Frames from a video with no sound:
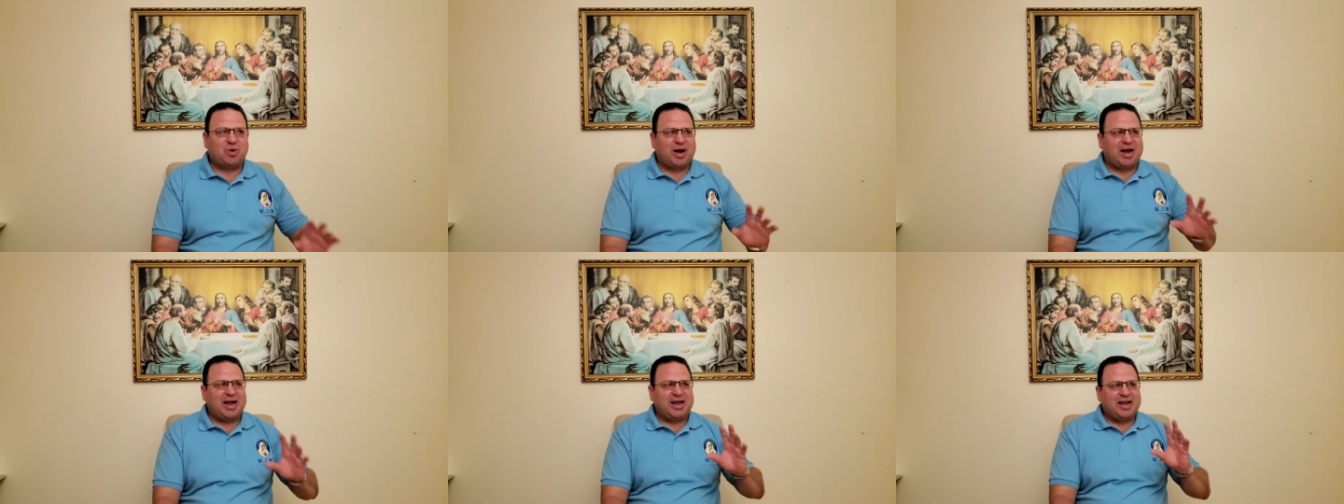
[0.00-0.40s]

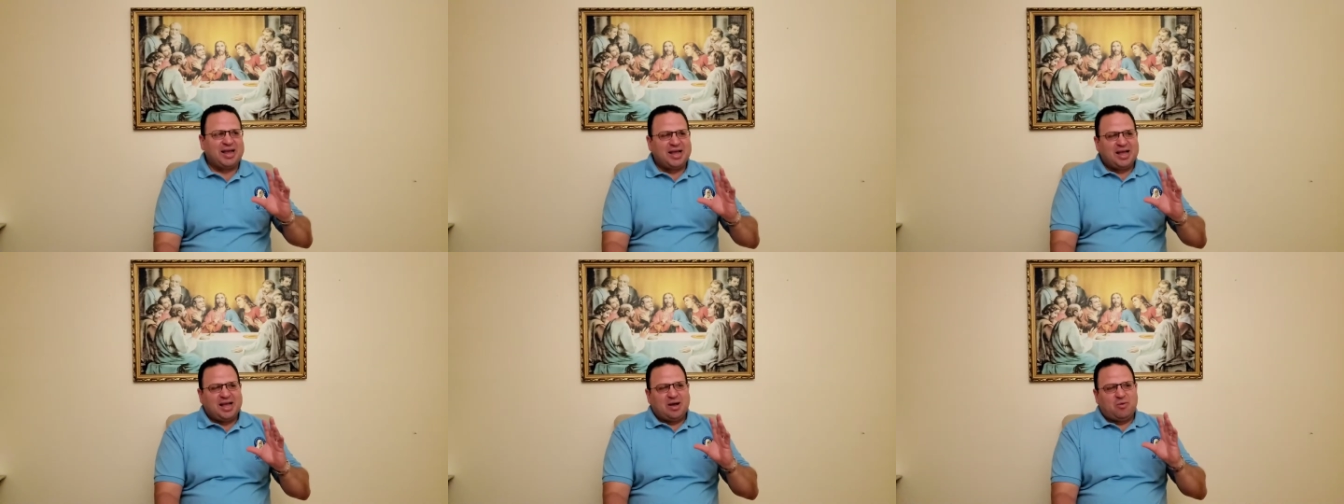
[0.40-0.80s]
why
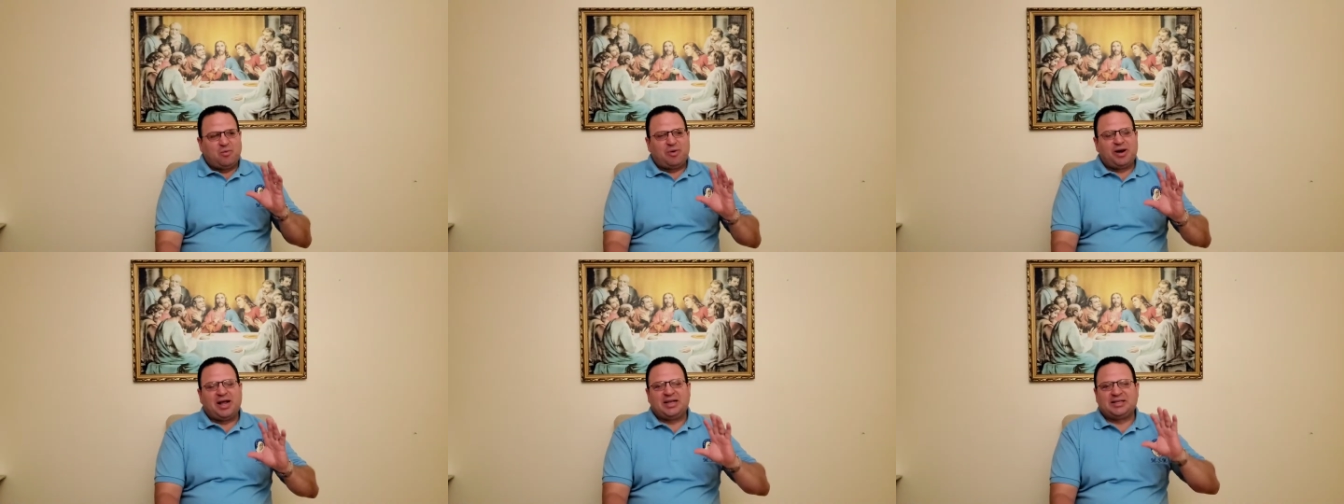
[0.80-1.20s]

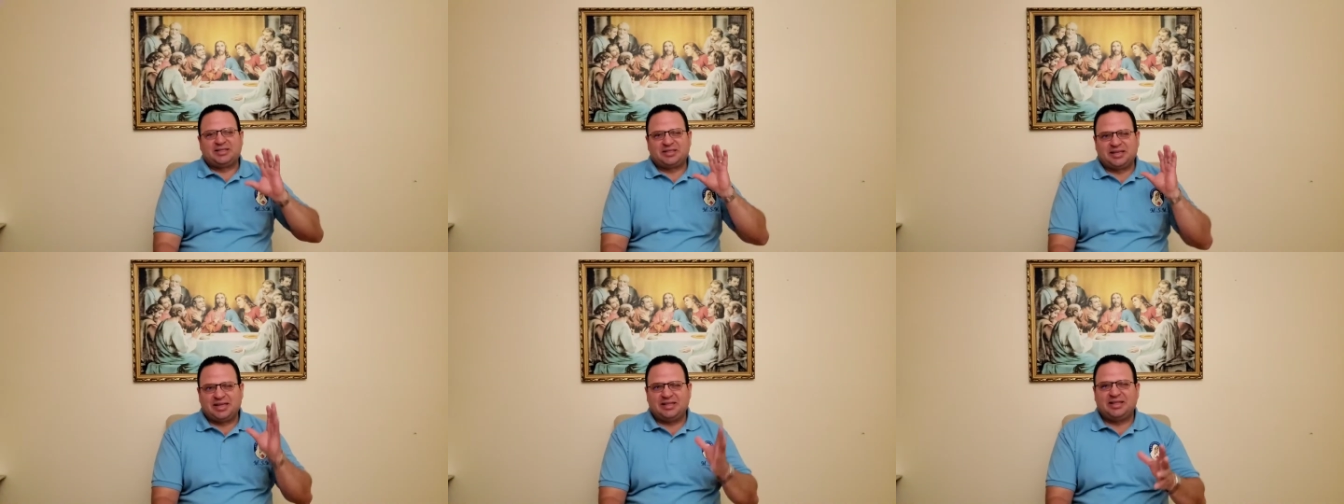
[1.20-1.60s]
when I
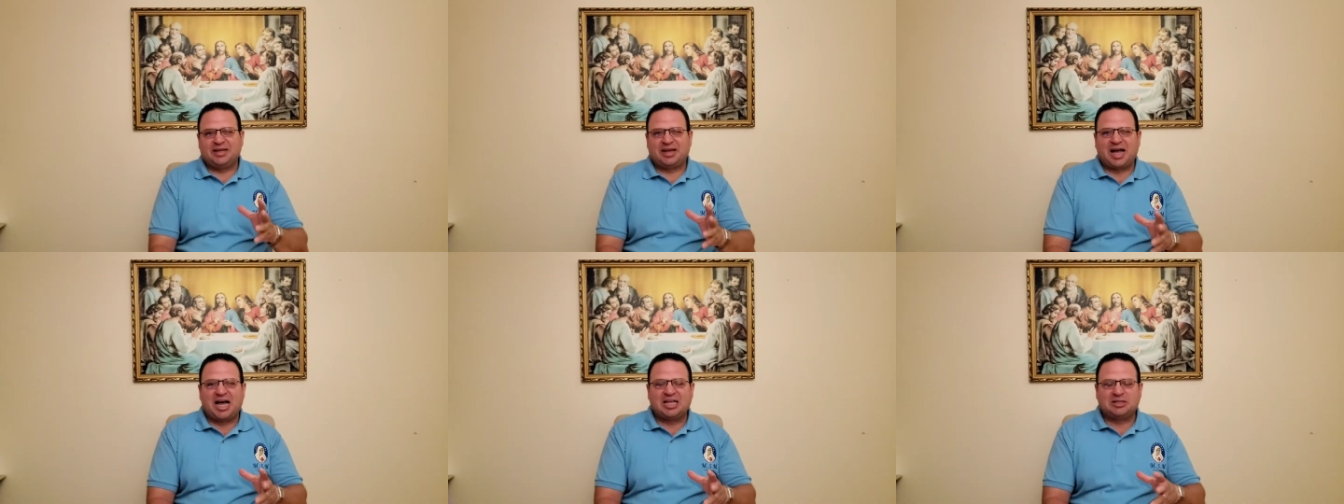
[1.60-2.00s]
send the
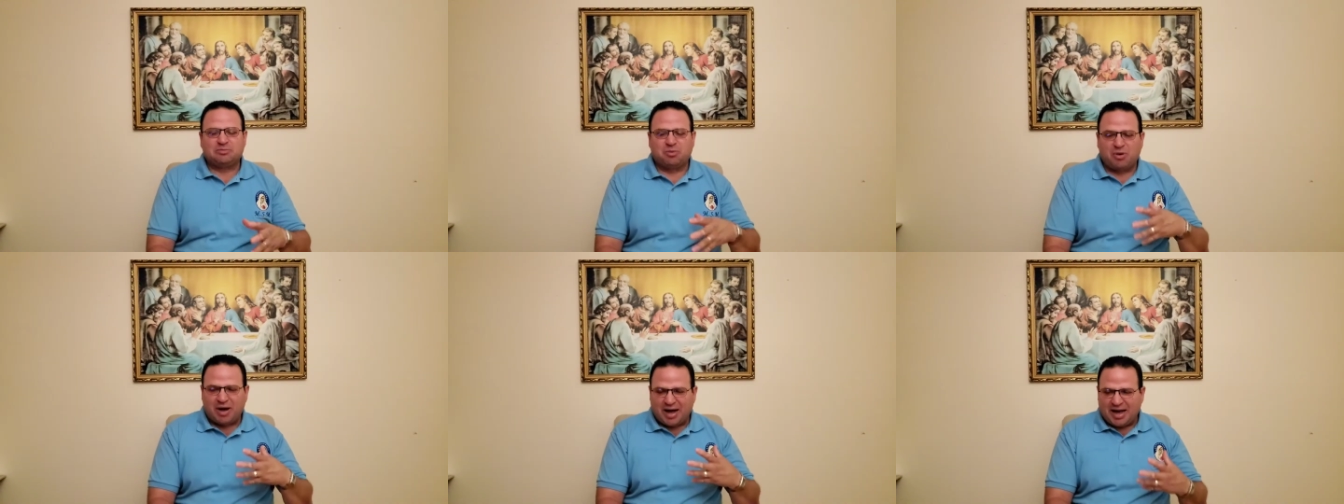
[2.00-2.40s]

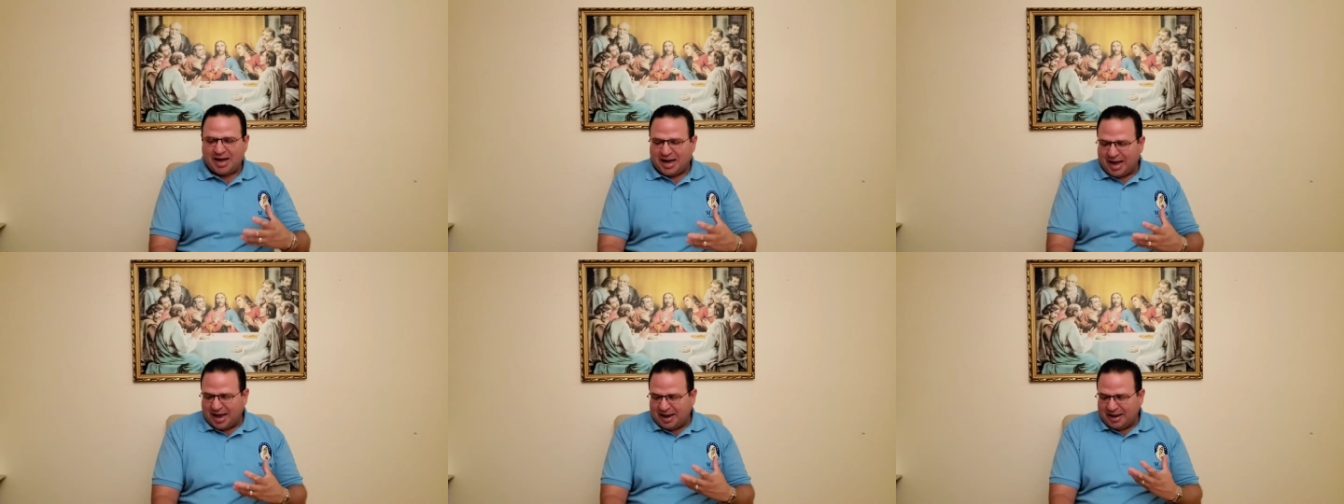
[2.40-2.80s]
gospel,
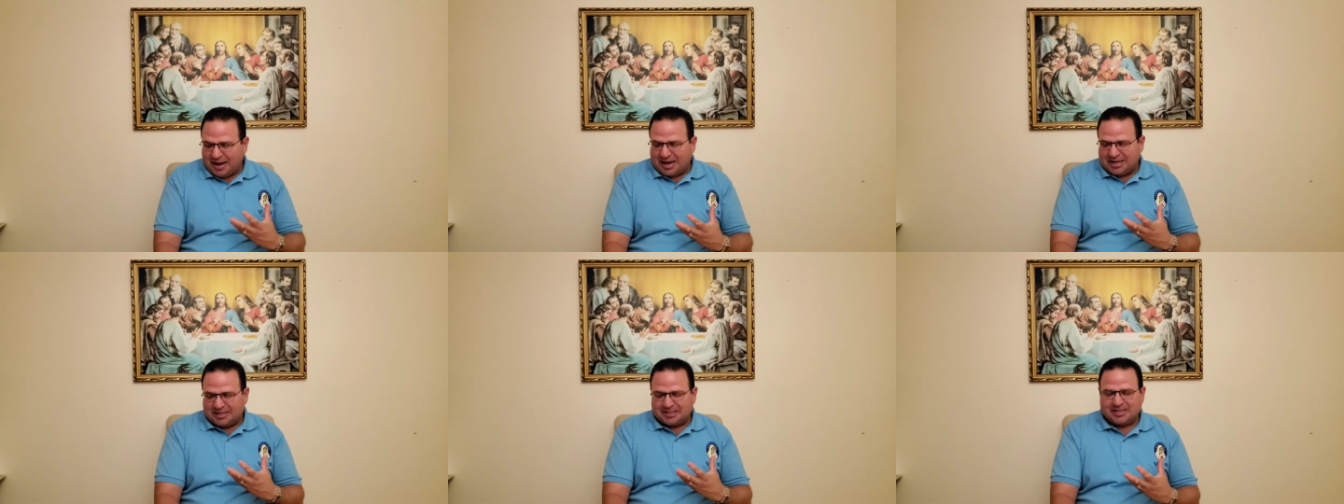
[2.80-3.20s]

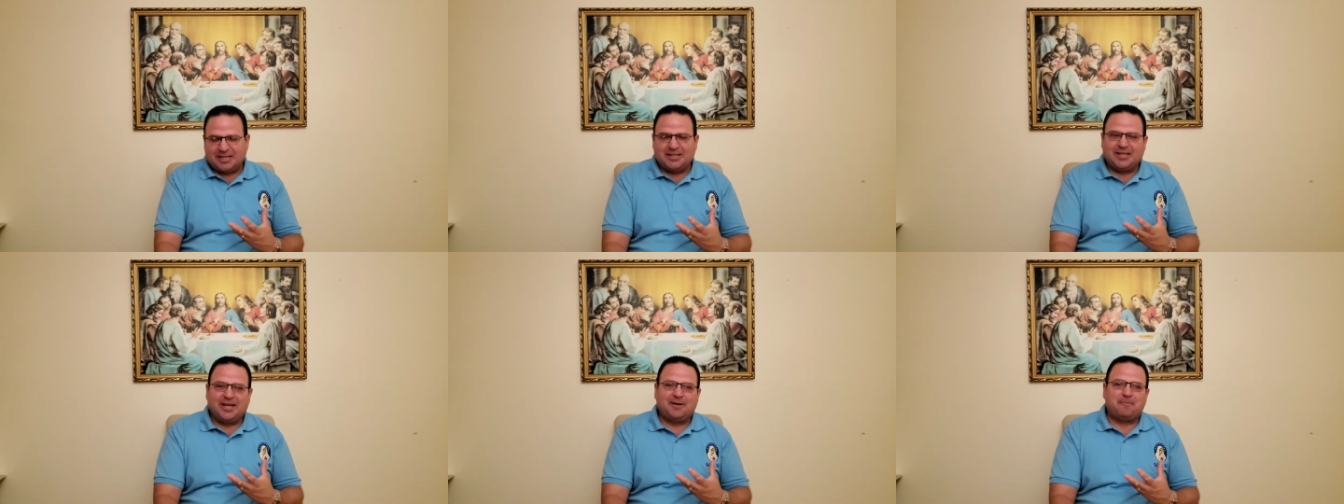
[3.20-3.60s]
I
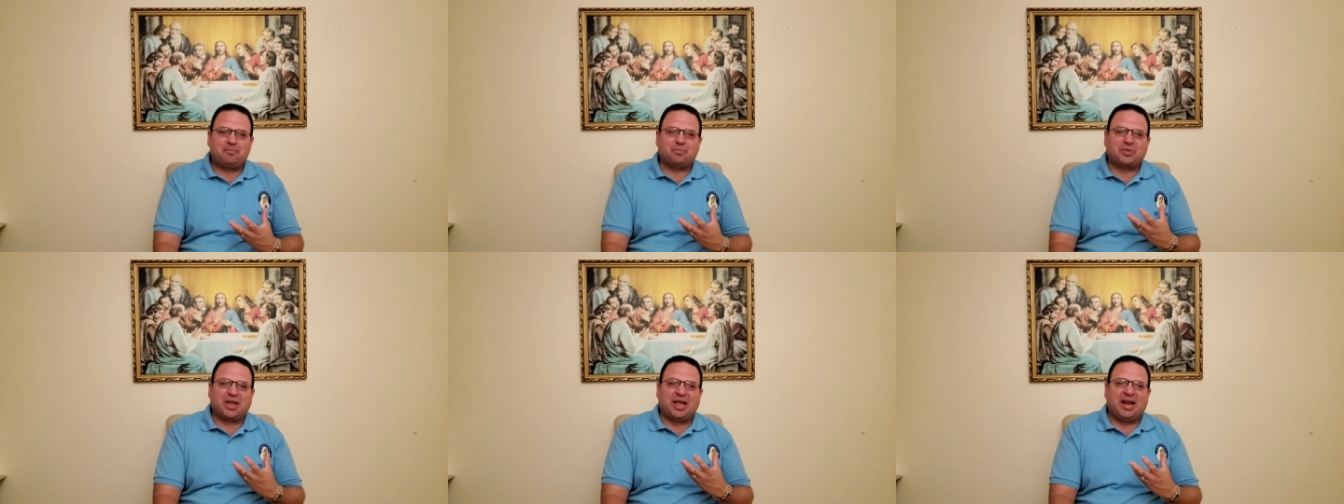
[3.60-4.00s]
send it
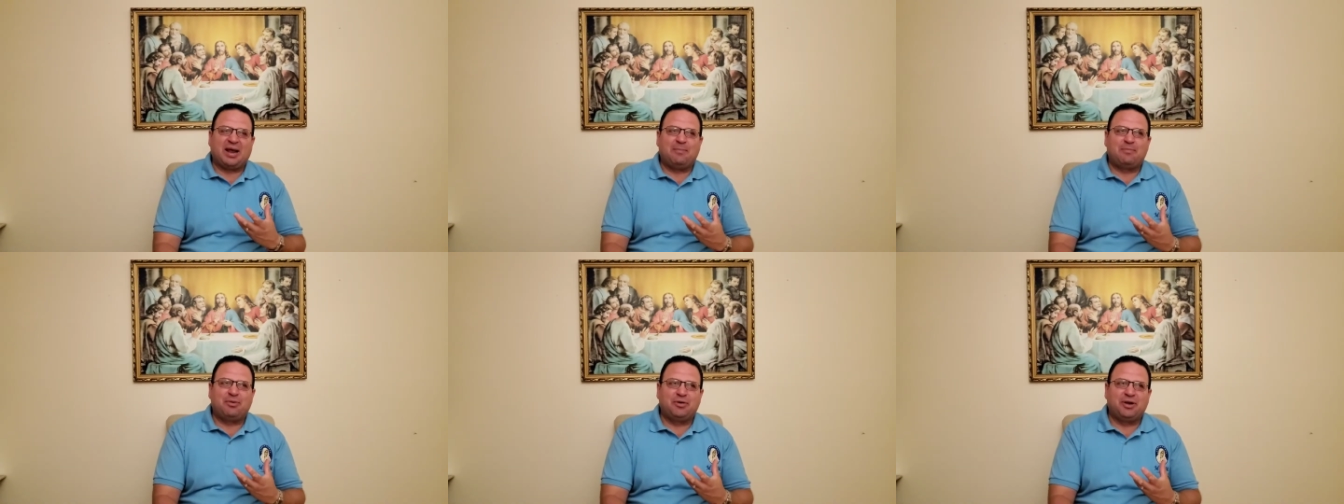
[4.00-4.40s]
and
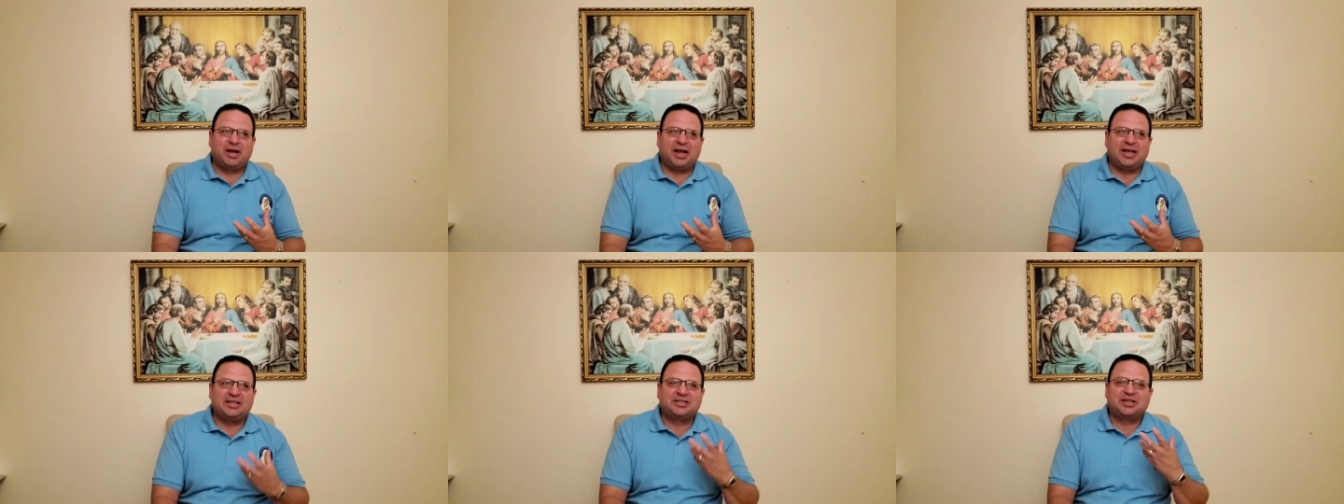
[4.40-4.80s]
I
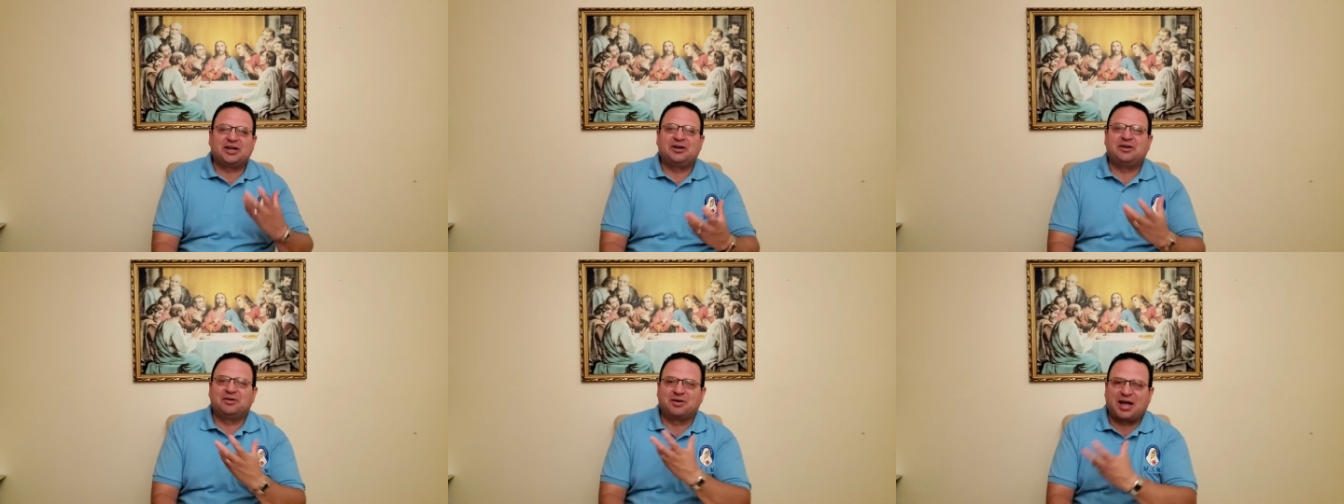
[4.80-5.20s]
put
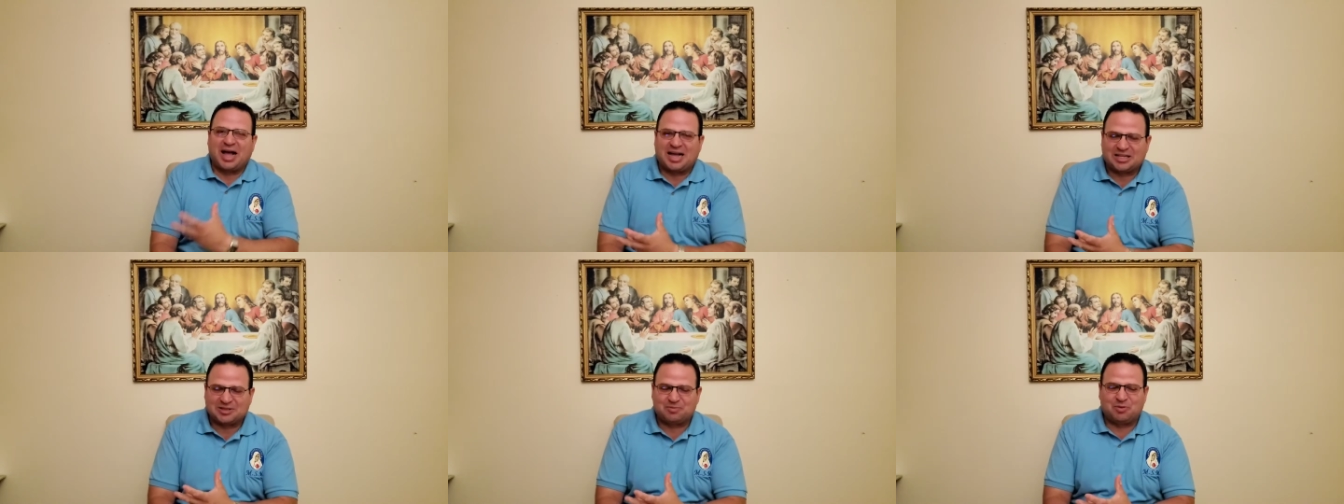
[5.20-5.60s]
eternal
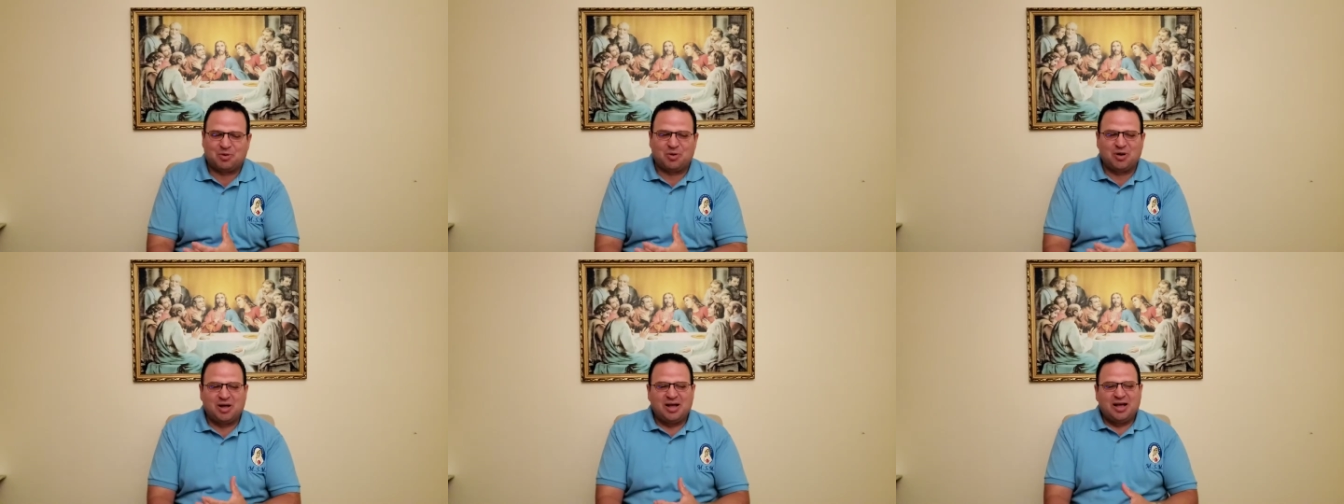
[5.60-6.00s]
gospel.